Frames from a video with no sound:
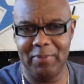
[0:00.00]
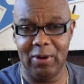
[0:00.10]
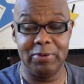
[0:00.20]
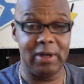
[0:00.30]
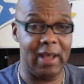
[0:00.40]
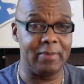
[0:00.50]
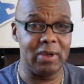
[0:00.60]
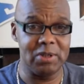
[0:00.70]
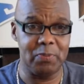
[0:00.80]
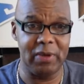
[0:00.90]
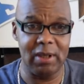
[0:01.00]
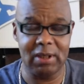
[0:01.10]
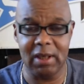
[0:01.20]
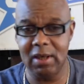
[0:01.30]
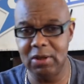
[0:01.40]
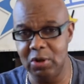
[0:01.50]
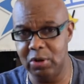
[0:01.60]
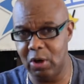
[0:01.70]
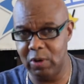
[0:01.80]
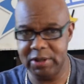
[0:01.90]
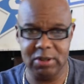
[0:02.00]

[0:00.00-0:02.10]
Bolden. I'm your speed king. You know what